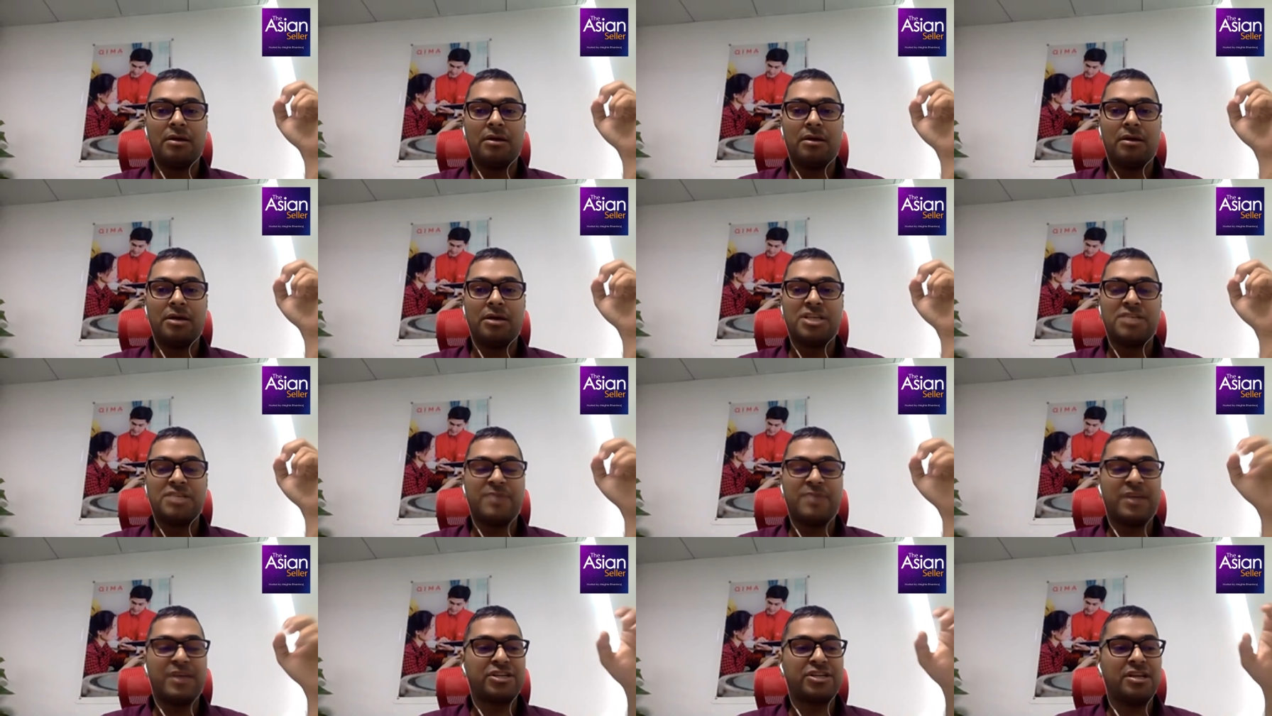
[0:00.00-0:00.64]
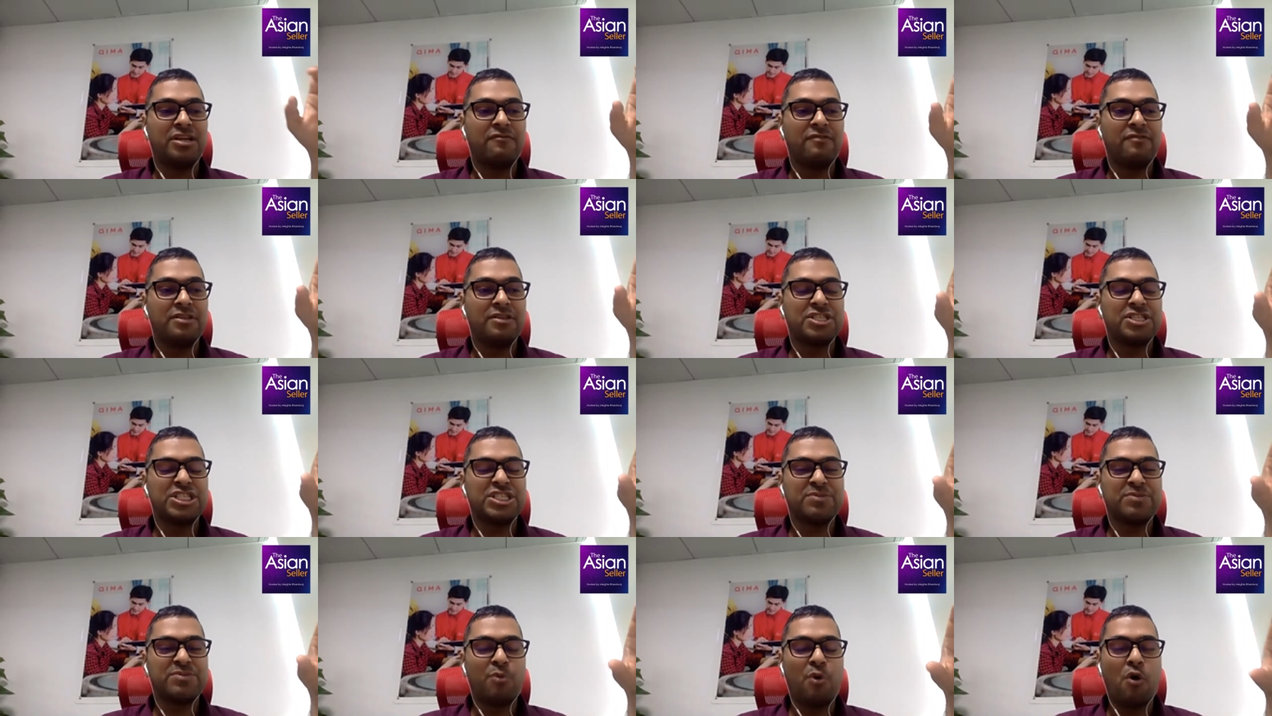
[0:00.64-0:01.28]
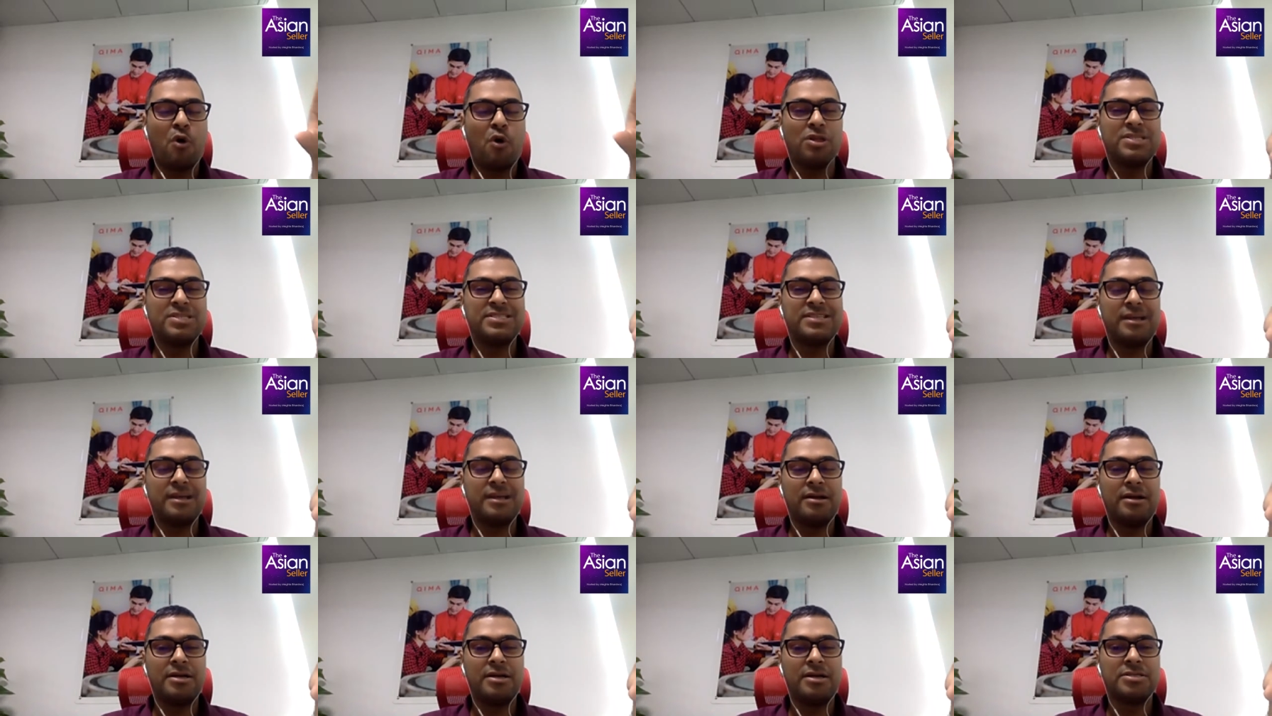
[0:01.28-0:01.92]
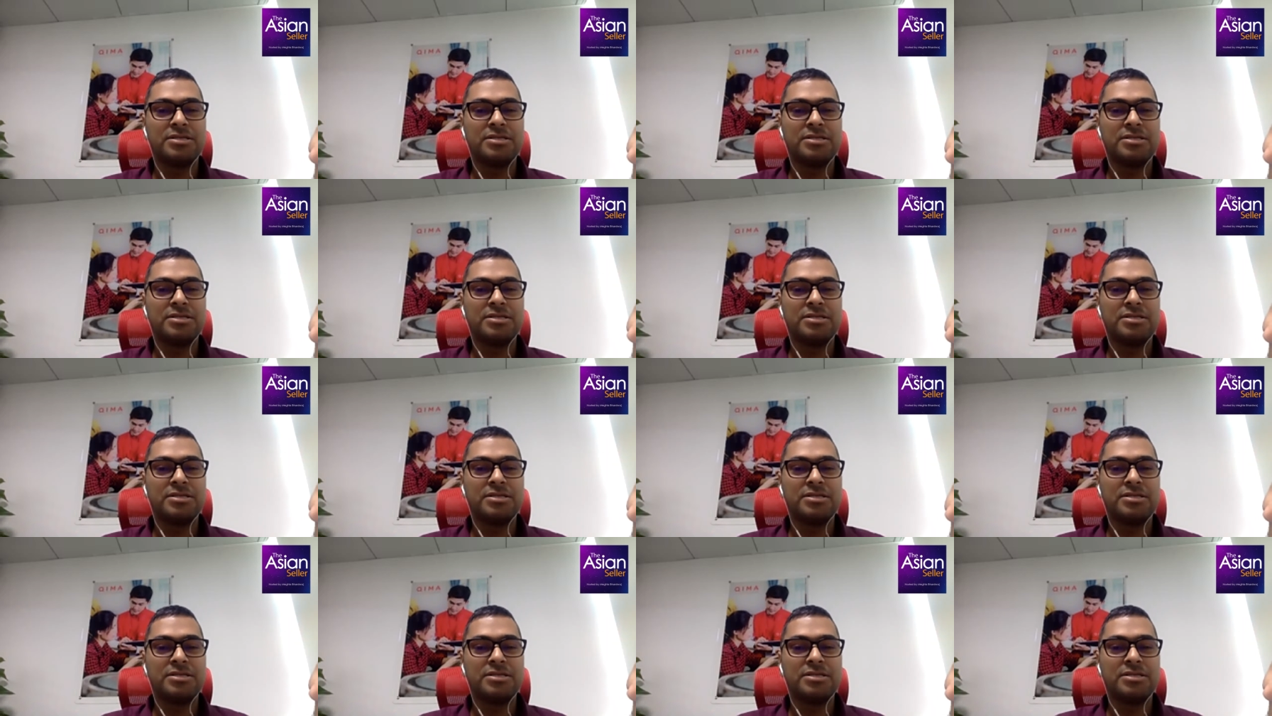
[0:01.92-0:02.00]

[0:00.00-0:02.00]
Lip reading: especially with small sellers.